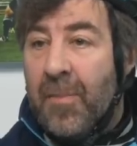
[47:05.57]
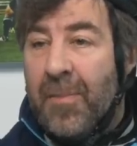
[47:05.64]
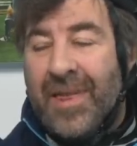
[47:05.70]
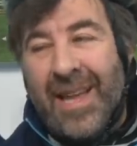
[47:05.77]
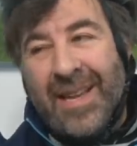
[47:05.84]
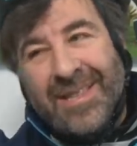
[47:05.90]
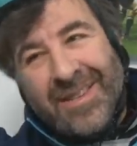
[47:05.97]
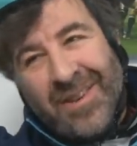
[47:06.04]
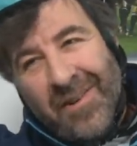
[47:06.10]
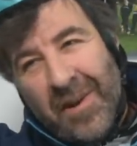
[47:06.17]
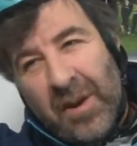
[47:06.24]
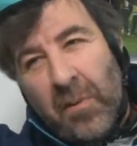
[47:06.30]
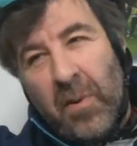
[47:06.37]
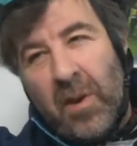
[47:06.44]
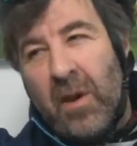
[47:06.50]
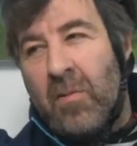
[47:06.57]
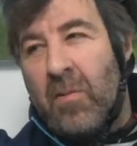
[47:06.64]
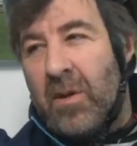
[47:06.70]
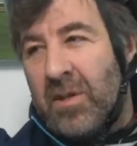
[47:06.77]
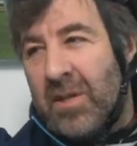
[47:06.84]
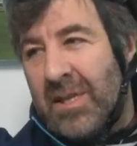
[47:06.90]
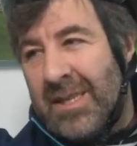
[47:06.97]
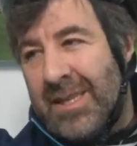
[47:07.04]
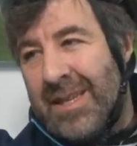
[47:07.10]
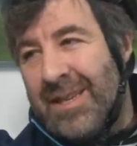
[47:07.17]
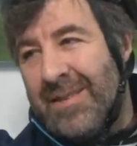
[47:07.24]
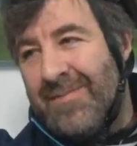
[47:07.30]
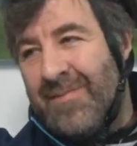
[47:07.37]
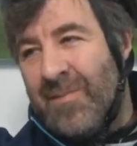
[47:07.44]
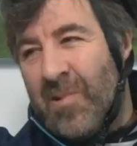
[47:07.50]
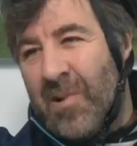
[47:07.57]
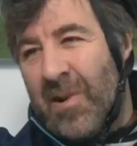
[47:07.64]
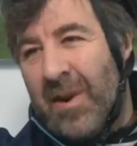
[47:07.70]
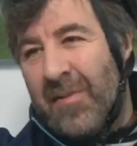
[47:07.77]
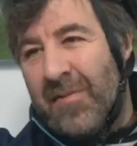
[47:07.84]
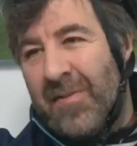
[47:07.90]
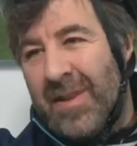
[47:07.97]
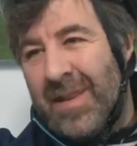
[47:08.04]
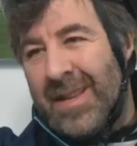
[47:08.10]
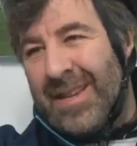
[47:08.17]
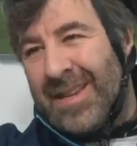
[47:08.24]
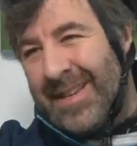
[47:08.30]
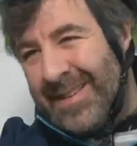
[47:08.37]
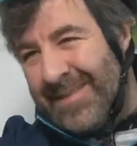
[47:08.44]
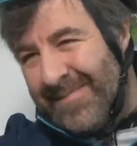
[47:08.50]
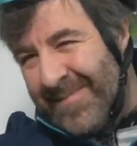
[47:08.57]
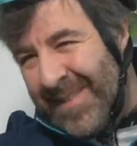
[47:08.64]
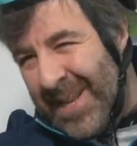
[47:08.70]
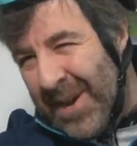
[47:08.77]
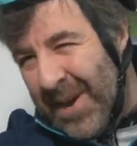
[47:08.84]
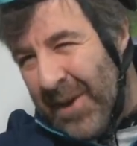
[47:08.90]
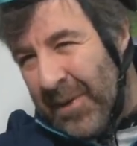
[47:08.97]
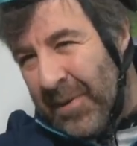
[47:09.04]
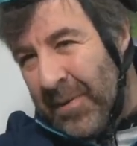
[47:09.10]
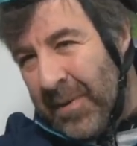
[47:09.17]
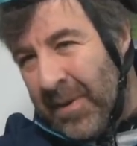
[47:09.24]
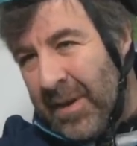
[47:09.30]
But that's kind of what I want to see more of. In the, you know,